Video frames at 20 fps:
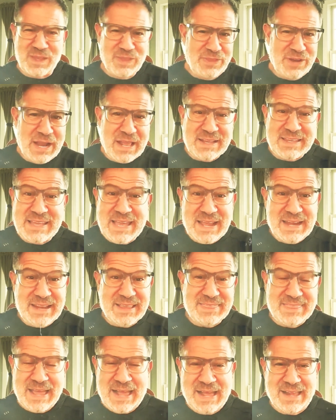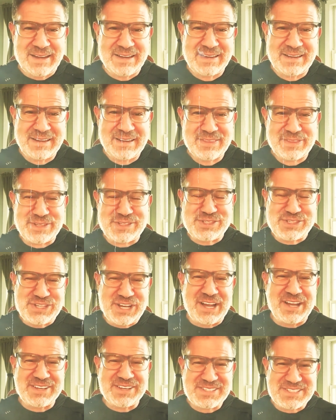They're not getting that. The
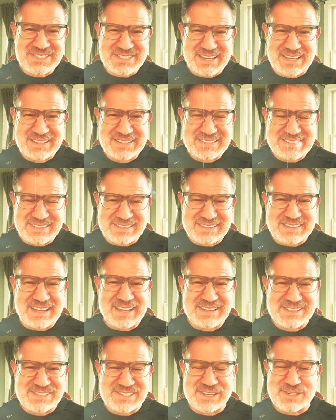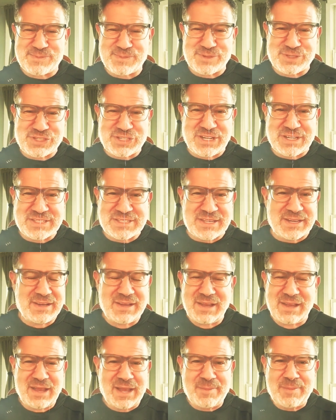judge said today, Judge Merchan said,
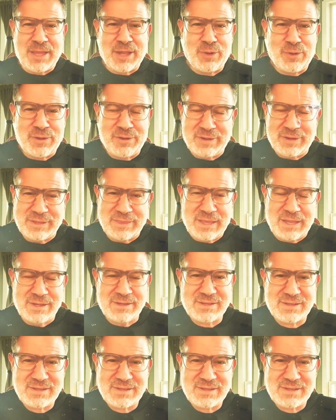I'm not ordering that.